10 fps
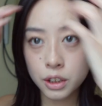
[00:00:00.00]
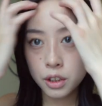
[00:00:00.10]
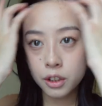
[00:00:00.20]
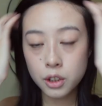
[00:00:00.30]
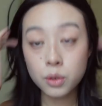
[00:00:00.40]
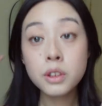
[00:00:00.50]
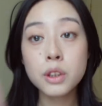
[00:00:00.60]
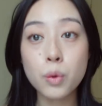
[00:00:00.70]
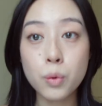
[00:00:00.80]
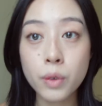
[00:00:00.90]
So these ones
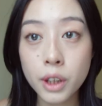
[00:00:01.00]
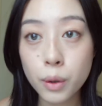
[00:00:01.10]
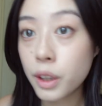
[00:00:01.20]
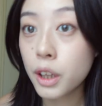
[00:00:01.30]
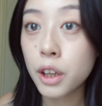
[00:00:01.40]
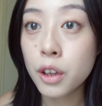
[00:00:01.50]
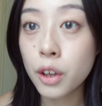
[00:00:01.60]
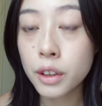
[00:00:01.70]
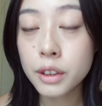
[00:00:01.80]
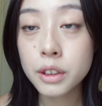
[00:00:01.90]
are really, really
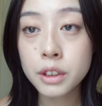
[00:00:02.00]
cute.